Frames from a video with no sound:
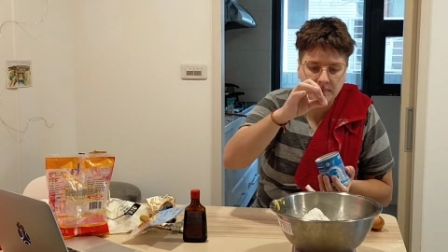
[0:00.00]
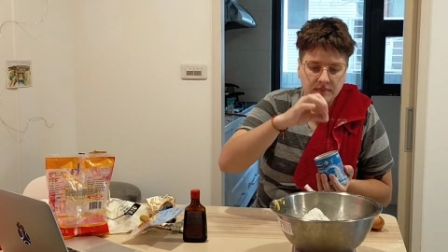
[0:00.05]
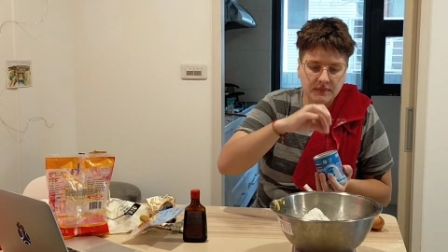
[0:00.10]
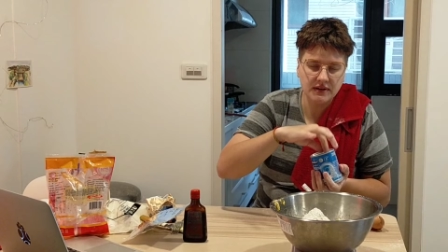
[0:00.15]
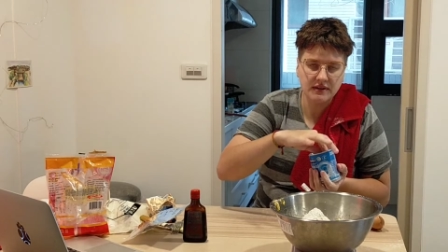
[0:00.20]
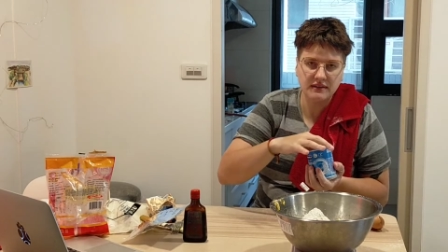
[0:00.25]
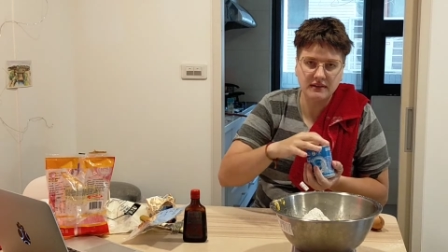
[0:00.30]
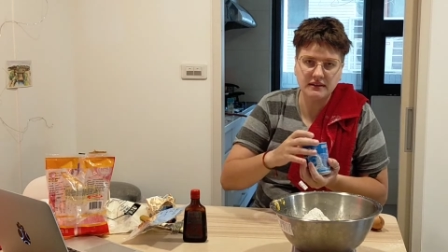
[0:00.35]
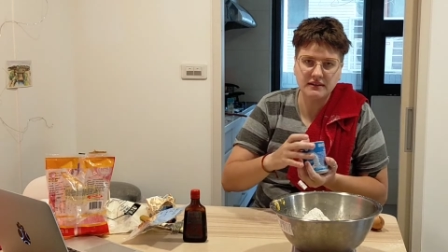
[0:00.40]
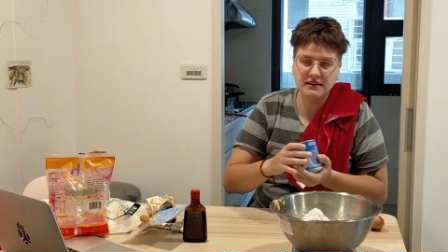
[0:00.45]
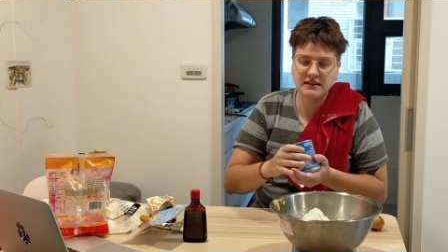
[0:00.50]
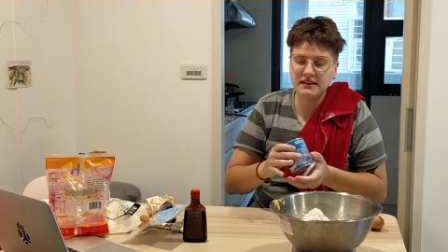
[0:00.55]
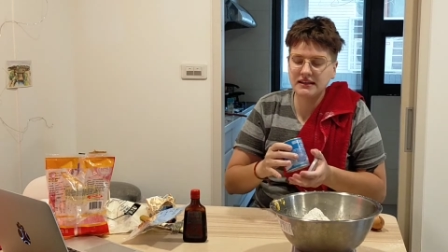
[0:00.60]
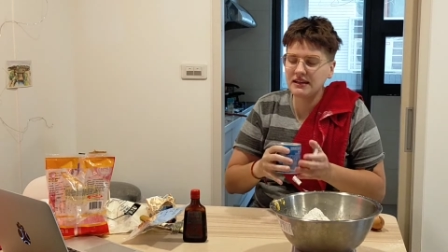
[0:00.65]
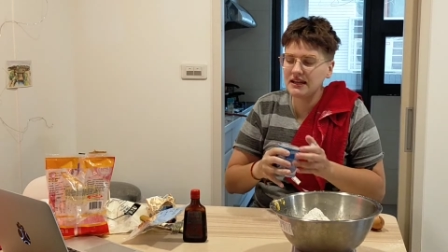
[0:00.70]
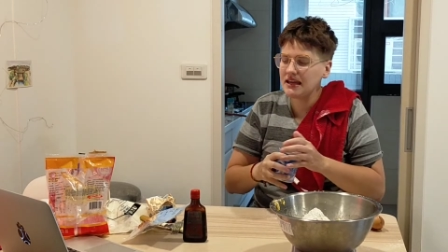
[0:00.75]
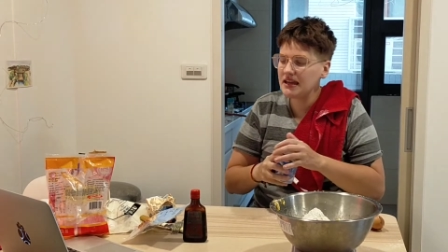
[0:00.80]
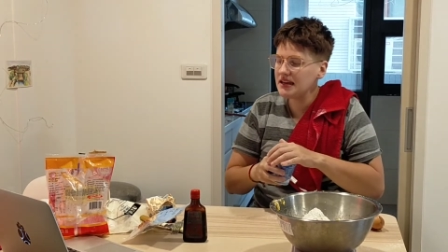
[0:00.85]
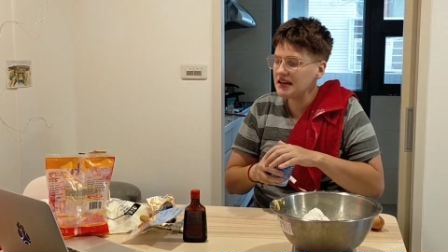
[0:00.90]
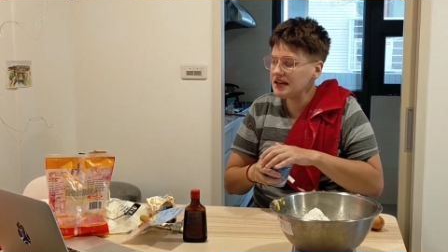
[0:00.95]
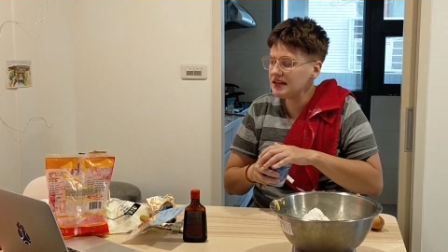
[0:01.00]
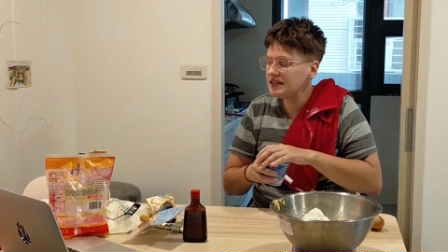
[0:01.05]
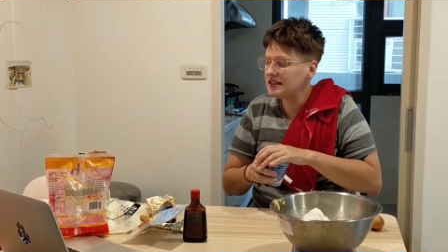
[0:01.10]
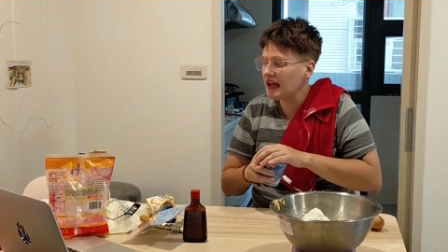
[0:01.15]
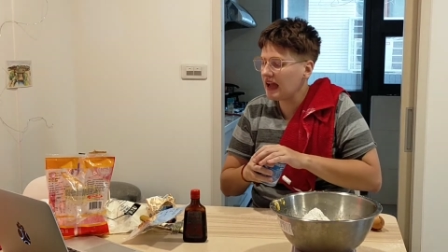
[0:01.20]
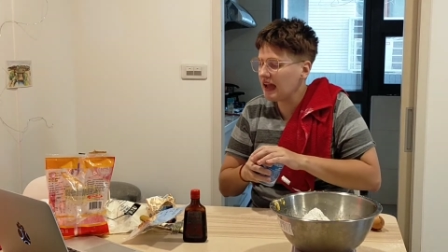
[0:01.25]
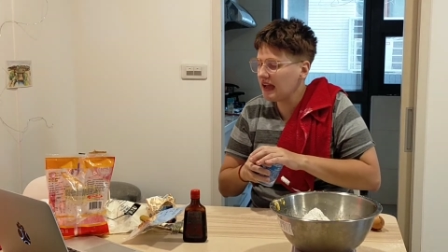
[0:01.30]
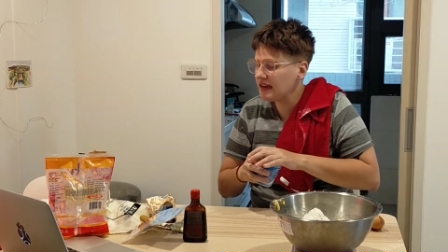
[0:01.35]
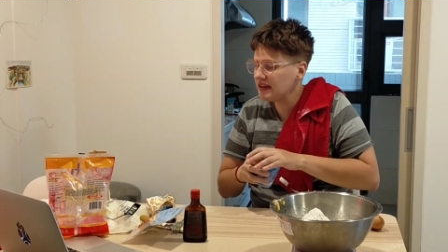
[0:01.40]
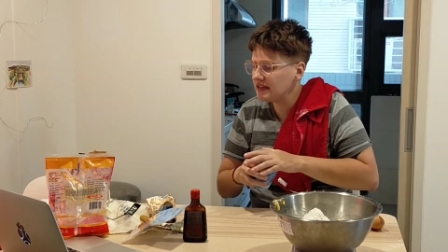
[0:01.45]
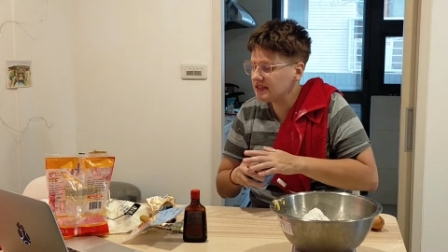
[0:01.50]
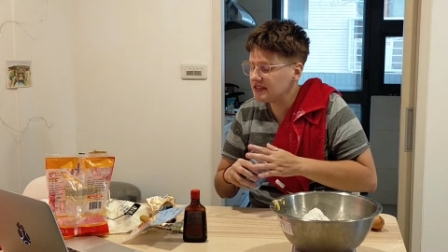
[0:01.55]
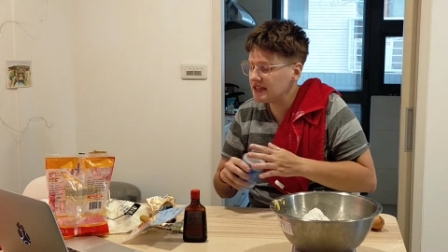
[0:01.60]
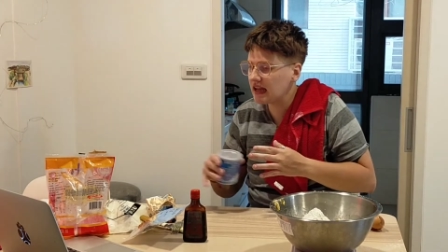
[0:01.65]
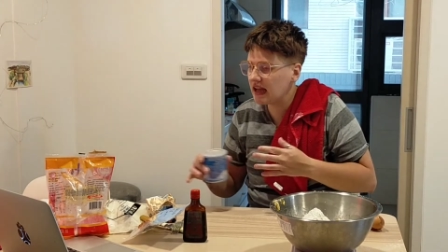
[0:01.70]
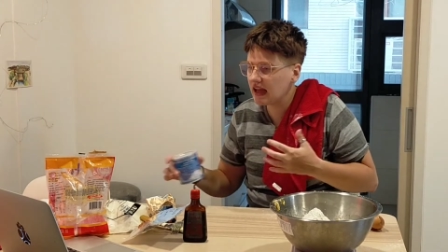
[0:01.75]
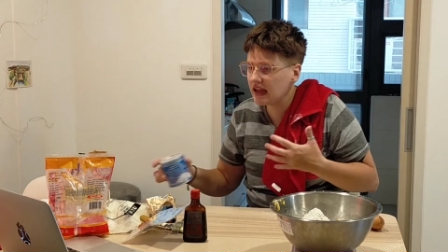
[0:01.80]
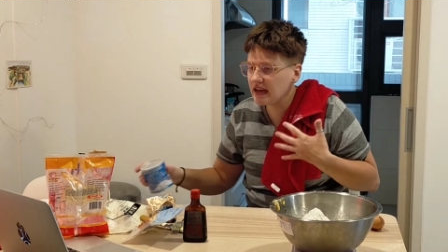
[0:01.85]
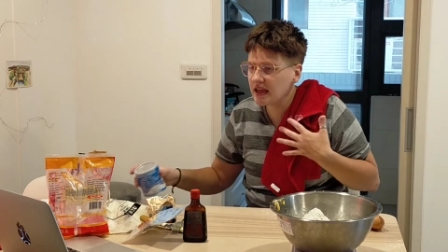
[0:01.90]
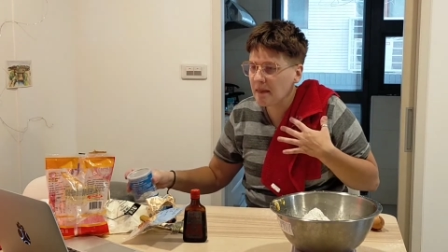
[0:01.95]
Just a teeny
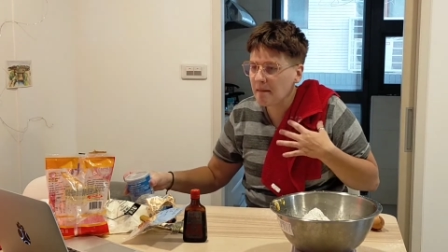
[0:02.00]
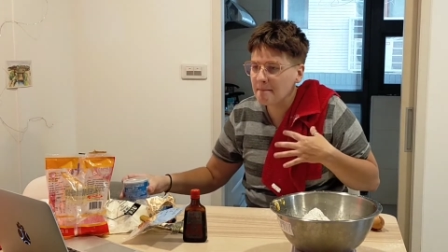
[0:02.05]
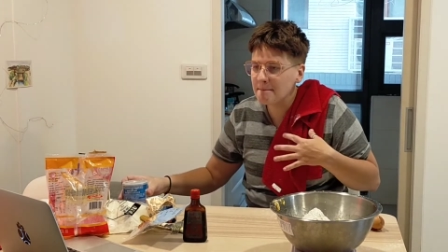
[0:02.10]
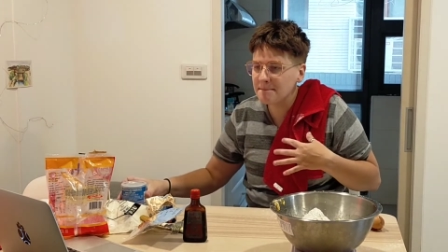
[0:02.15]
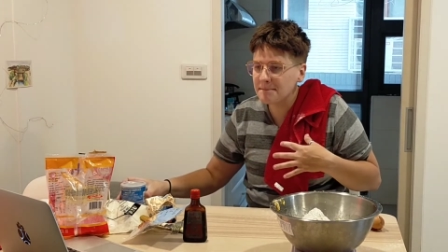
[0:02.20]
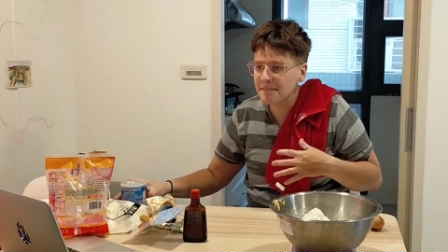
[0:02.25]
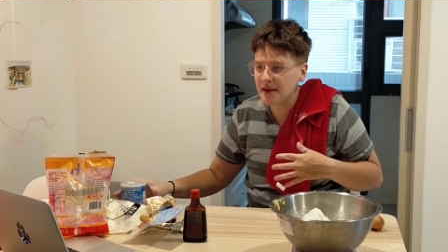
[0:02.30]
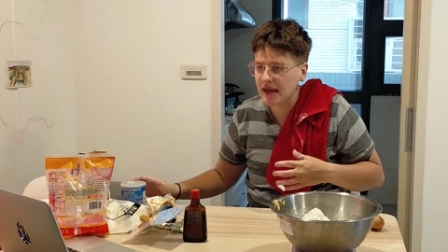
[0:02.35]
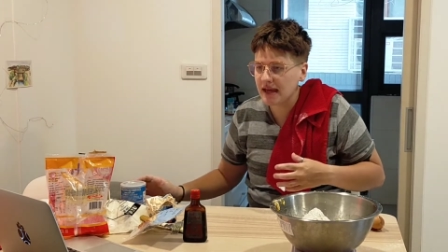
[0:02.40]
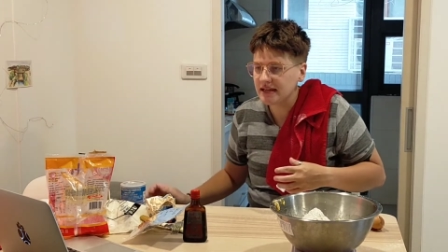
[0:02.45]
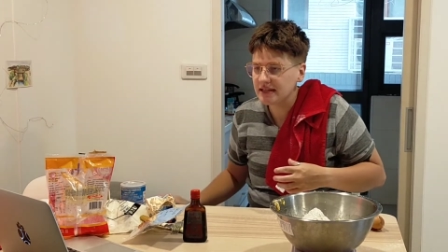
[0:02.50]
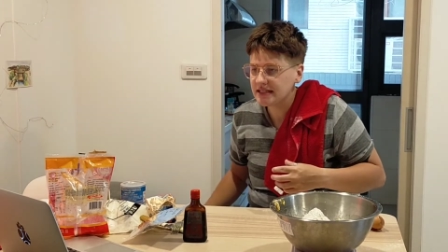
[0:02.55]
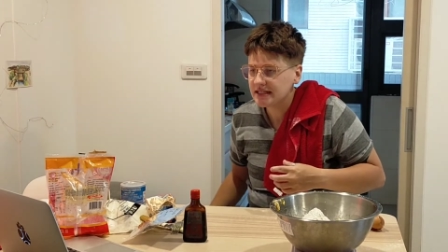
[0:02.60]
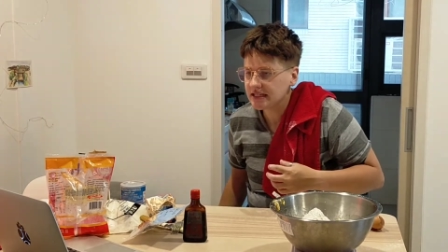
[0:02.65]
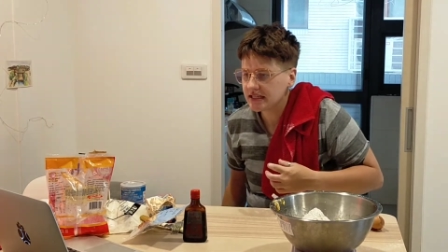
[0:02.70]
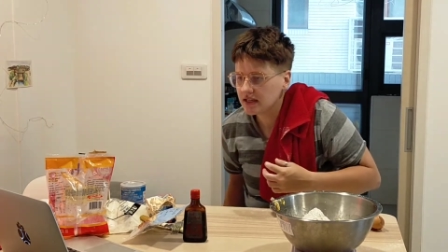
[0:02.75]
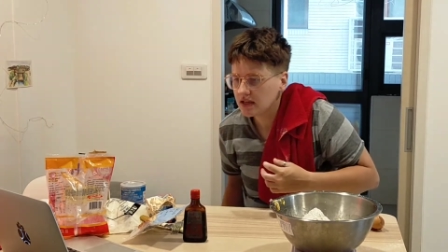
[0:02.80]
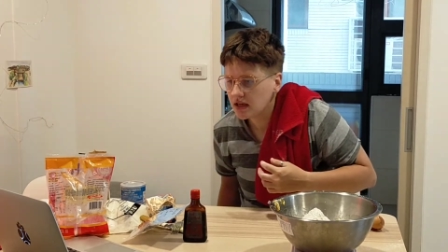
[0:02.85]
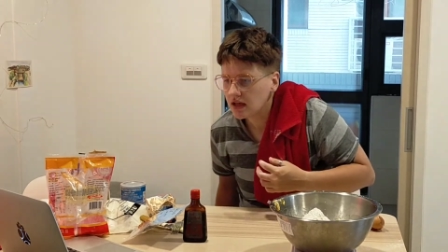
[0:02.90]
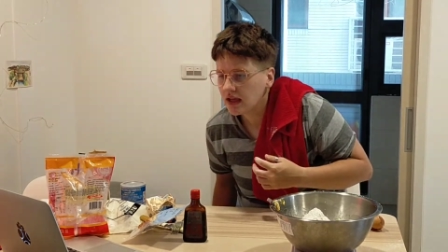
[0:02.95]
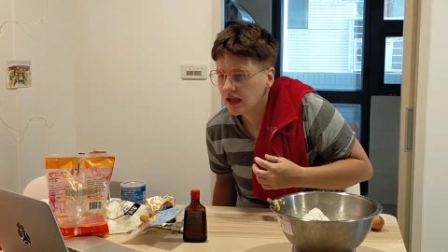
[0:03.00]
tiny bit.